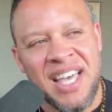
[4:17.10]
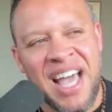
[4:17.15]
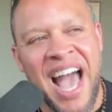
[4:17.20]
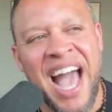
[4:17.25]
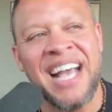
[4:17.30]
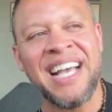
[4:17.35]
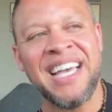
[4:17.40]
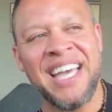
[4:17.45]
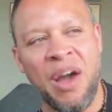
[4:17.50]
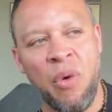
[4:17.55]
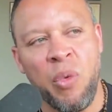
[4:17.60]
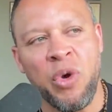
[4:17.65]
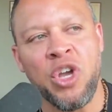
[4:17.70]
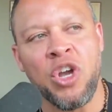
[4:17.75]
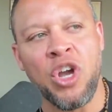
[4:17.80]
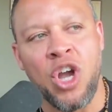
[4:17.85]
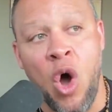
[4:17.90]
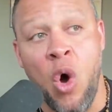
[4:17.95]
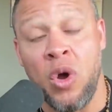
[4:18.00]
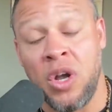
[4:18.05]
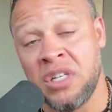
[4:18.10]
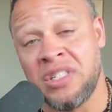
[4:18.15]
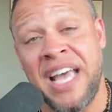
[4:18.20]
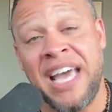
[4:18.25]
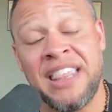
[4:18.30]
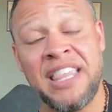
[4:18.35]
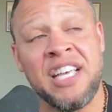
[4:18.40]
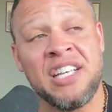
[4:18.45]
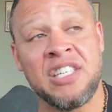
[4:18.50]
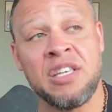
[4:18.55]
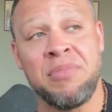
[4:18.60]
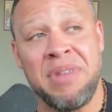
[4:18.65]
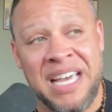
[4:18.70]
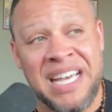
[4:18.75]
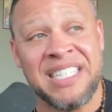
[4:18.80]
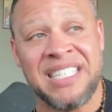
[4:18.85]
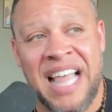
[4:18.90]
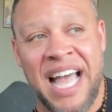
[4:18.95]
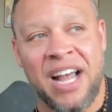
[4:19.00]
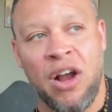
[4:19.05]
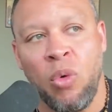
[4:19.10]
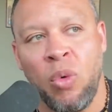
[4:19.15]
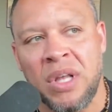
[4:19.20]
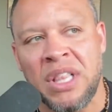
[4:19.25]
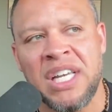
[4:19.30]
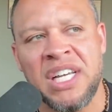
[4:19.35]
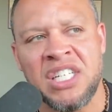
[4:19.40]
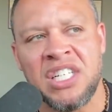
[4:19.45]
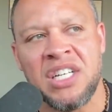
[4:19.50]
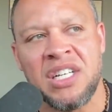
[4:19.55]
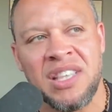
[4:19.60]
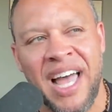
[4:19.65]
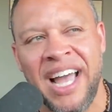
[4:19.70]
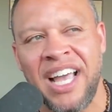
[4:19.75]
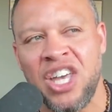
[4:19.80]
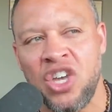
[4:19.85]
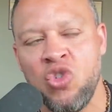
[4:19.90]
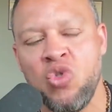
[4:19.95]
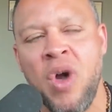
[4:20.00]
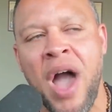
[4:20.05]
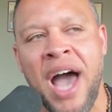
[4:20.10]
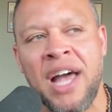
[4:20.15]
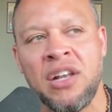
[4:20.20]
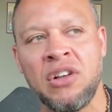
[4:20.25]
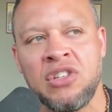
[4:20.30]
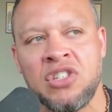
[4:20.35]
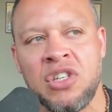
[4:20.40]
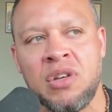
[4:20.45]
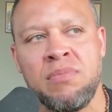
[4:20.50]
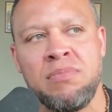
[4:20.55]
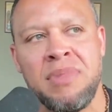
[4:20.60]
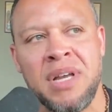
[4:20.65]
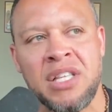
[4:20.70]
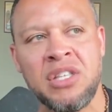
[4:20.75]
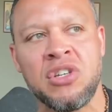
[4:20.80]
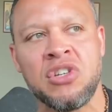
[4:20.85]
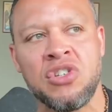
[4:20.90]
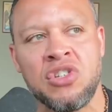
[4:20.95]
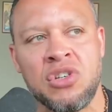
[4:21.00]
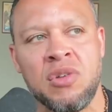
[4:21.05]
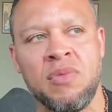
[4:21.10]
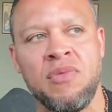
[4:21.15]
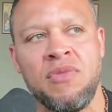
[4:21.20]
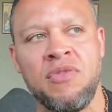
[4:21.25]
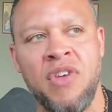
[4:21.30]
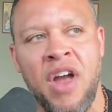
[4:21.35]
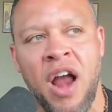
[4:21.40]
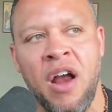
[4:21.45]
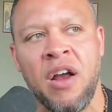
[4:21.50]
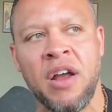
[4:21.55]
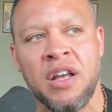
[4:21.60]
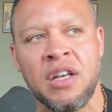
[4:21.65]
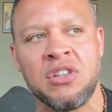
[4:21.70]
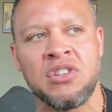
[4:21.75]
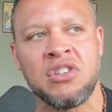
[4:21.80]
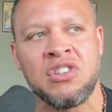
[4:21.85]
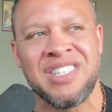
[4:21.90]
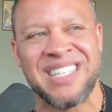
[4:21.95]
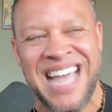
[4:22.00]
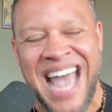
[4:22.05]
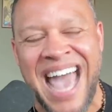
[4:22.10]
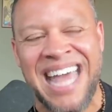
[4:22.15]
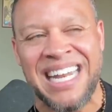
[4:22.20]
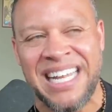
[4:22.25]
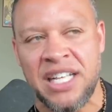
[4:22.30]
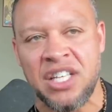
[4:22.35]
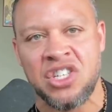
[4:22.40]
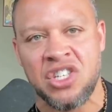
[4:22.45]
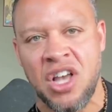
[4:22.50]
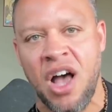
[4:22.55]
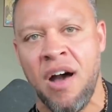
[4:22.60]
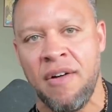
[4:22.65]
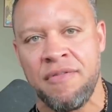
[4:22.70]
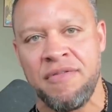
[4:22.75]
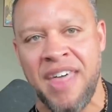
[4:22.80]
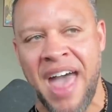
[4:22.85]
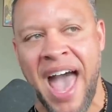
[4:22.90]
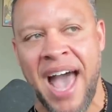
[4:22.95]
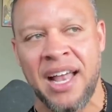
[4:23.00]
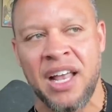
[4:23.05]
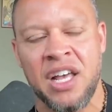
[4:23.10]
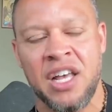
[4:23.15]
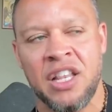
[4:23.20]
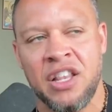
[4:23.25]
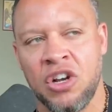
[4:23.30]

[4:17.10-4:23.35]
I get where you're going because atheism is like a religion. Like you got to submit to some various tenets of that.